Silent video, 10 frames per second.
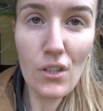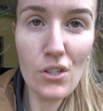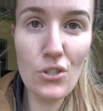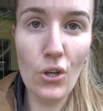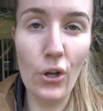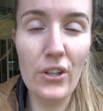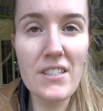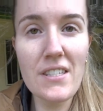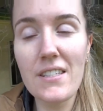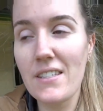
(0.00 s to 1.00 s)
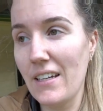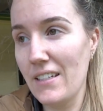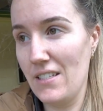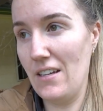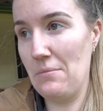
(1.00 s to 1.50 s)
so this is the
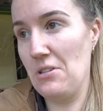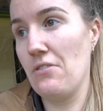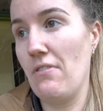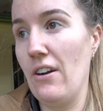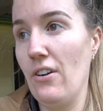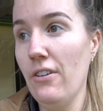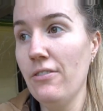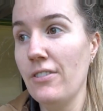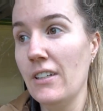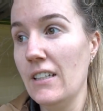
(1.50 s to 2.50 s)
second time she's run off.